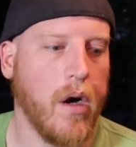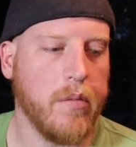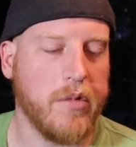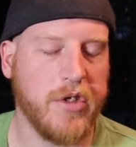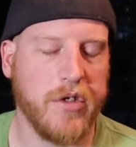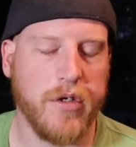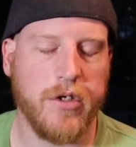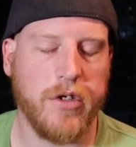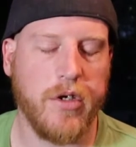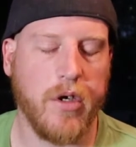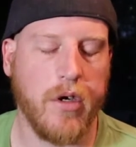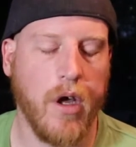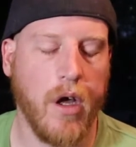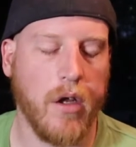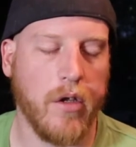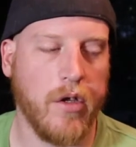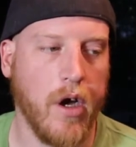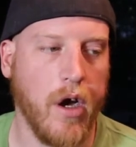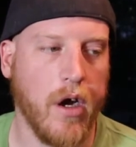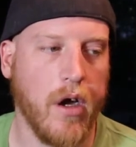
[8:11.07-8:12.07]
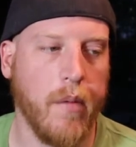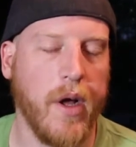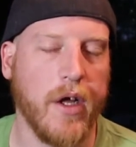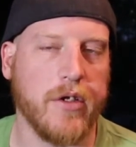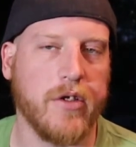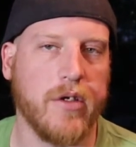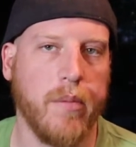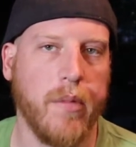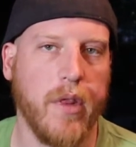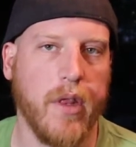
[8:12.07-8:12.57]
So let's talk
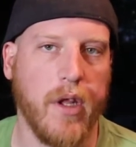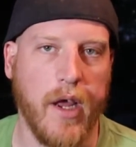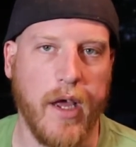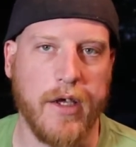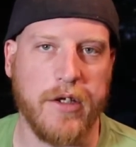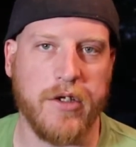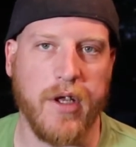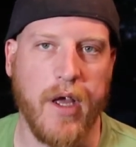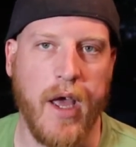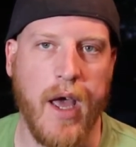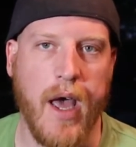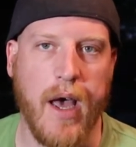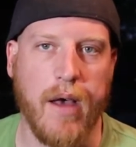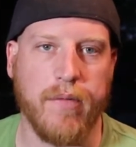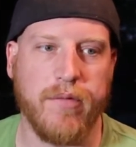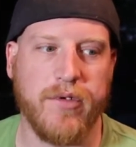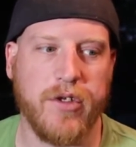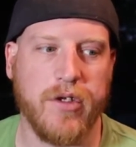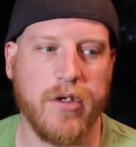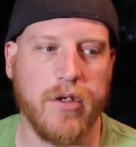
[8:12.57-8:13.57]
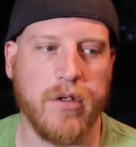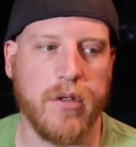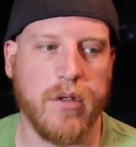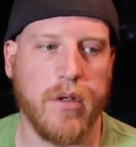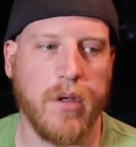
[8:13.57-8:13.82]
about some of the nice to haves